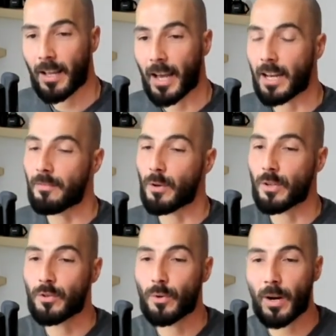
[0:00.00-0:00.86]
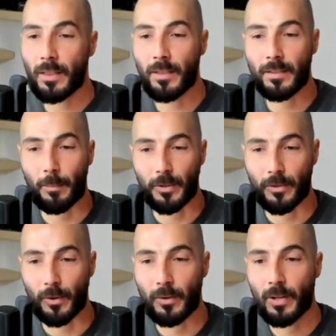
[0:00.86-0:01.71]
And if you enjoyed this
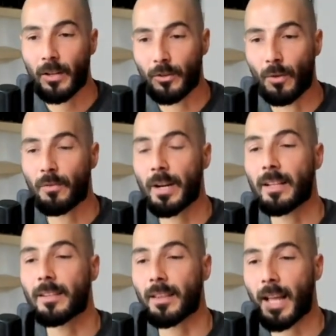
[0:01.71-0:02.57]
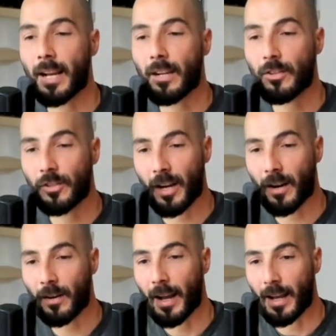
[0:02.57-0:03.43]
episode, don't forget to like, share,